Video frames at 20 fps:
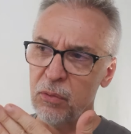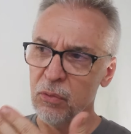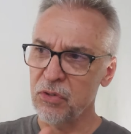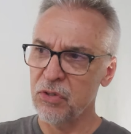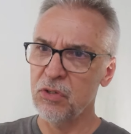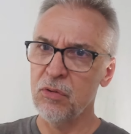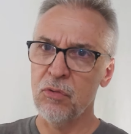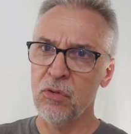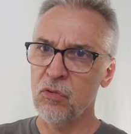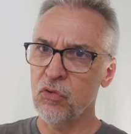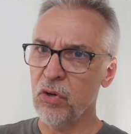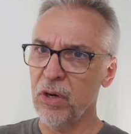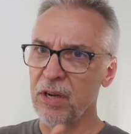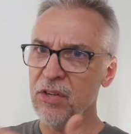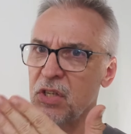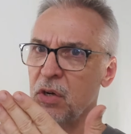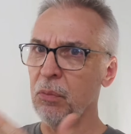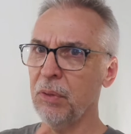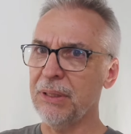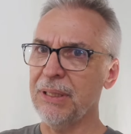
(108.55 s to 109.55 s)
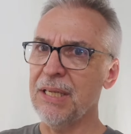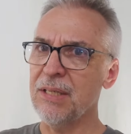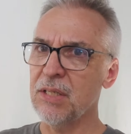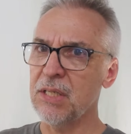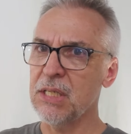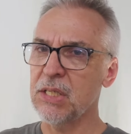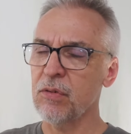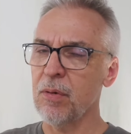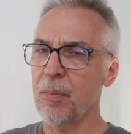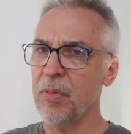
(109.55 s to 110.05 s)
there was tricks and
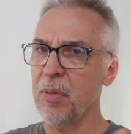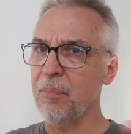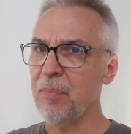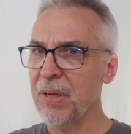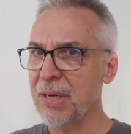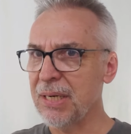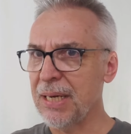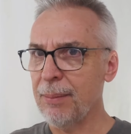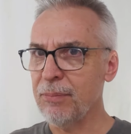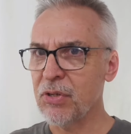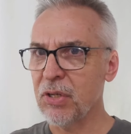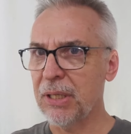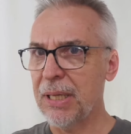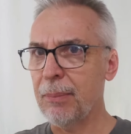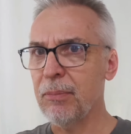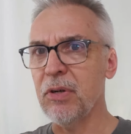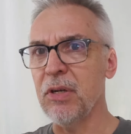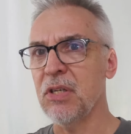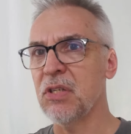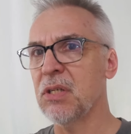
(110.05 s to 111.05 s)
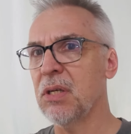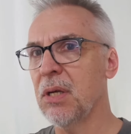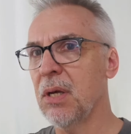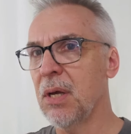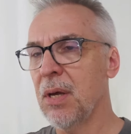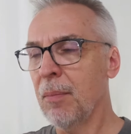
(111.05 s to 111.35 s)
releases from the big name celebrities,